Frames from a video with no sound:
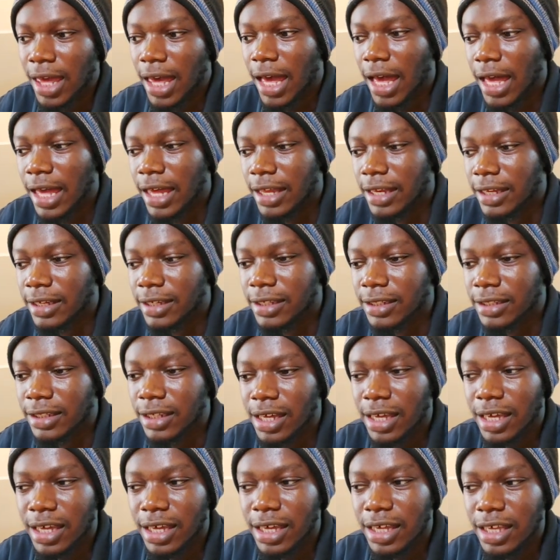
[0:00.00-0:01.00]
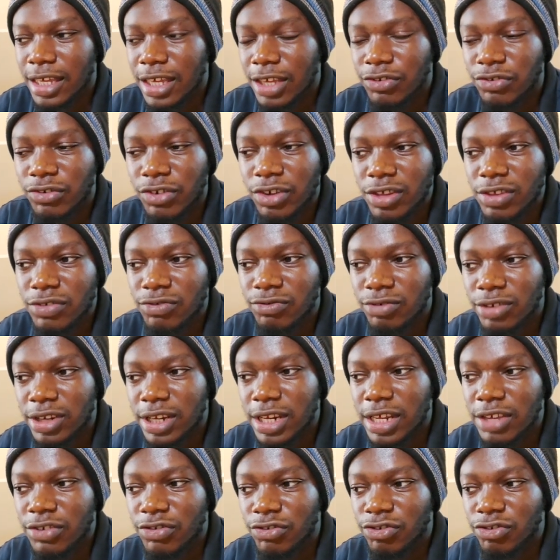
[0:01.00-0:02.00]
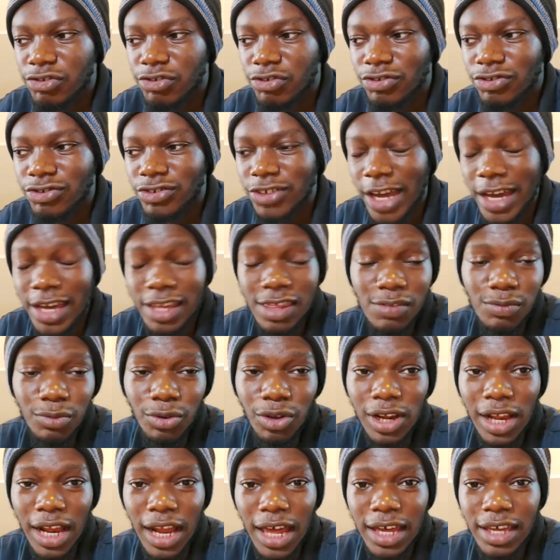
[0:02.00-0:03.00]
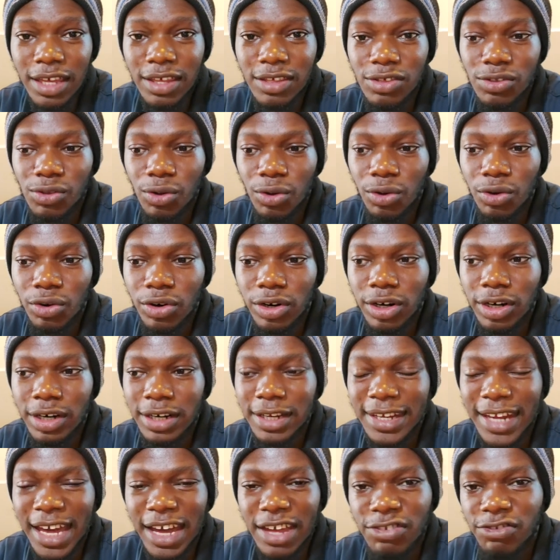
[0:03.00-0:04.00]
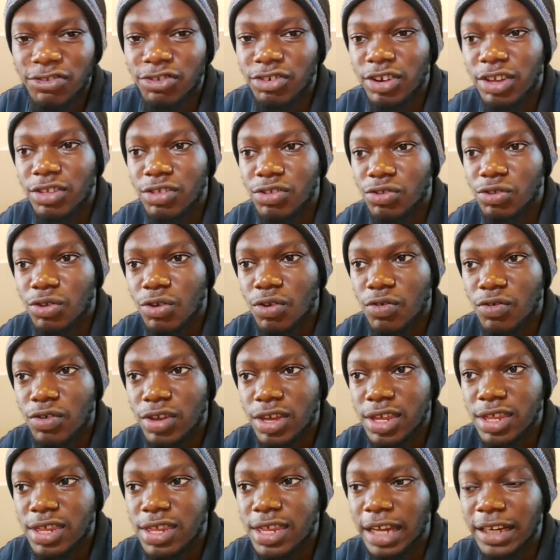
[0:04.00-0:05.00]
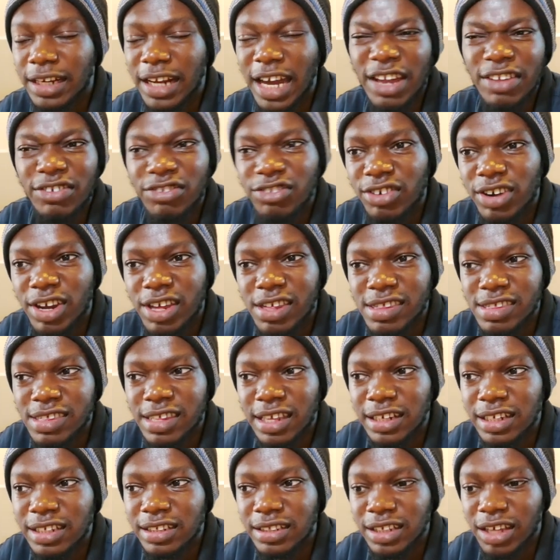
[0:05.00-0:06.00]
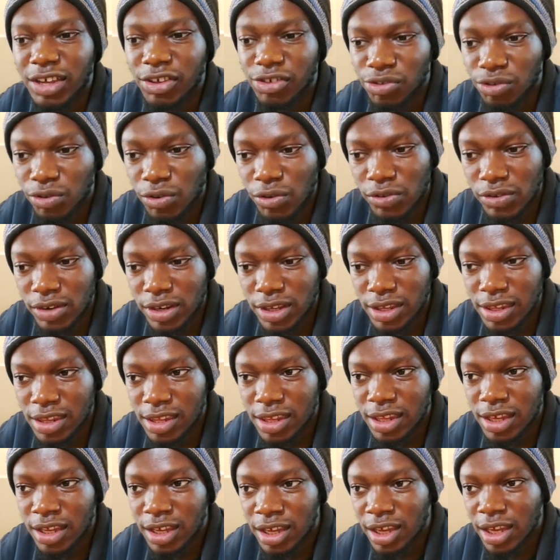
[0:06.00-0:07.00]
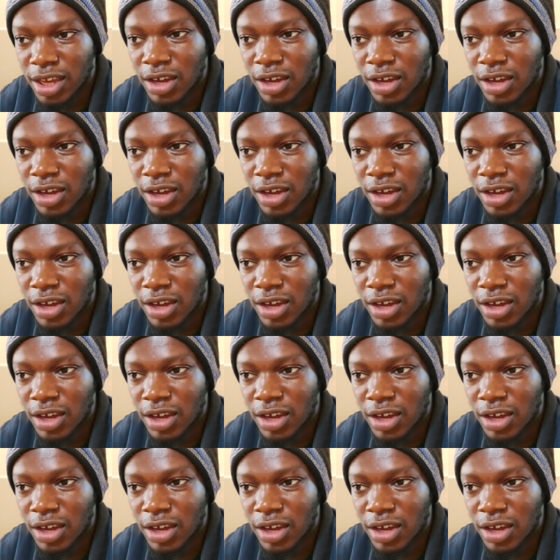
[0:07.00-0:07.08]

And it just really shines more light on Nigerian stories and Nigerians telling their stories,